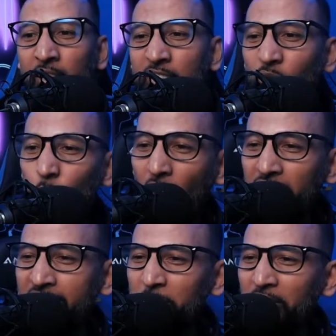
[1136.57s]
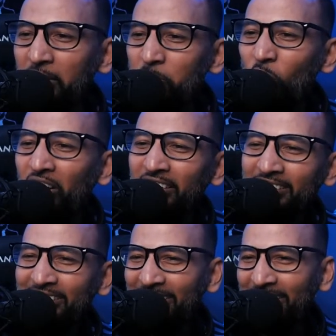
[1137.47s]
So welcome, Get More
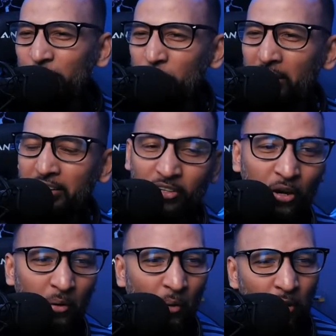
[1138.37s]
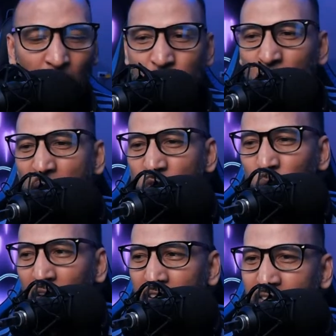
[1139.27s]
UK. I would love to meet you
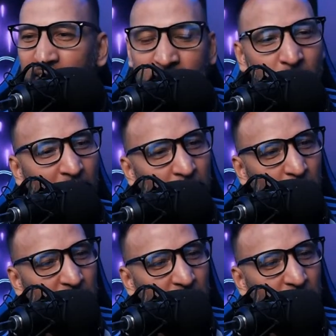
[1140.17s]
one of these days. Get More.